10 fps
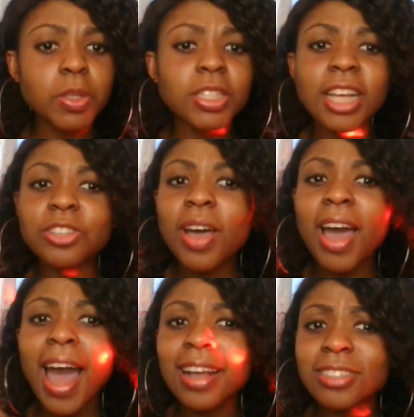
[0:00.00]
but she has
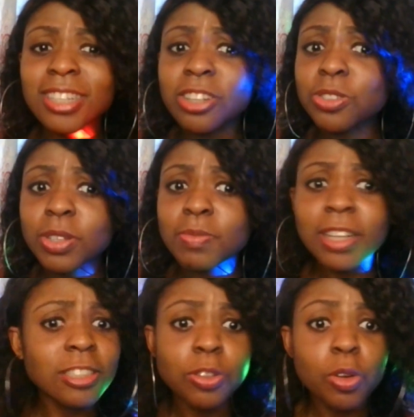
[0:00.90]
not told him
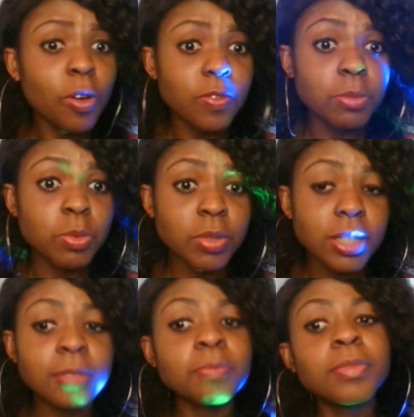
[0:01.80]
that she's not comfortable with
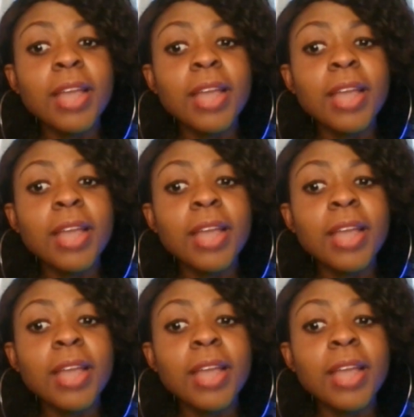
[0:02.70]
it.